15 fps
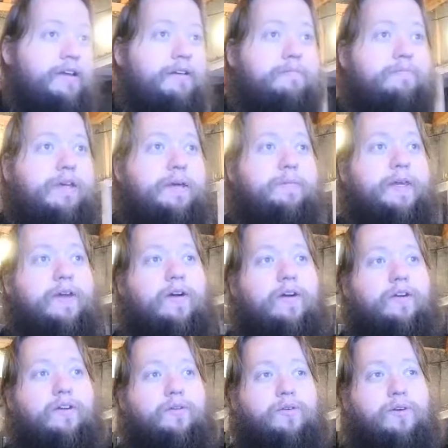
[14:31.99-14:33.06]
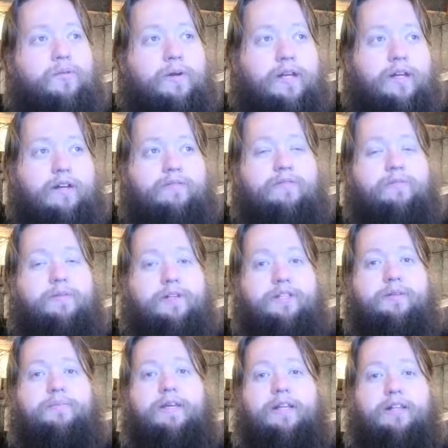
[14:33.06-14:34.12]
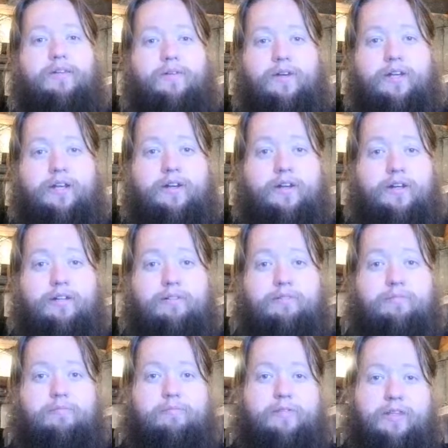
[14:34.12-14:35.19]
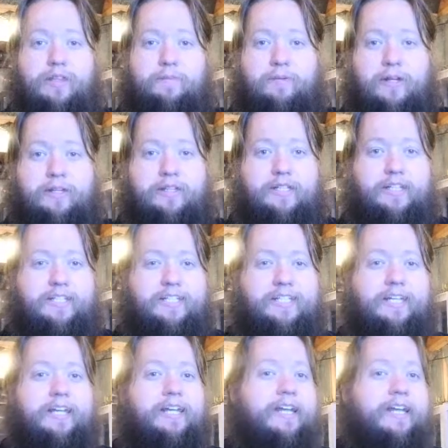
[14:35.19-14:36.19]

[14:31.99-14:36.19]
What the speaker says: Maybe our Lord went off and went to be a lawyer with the politics thing,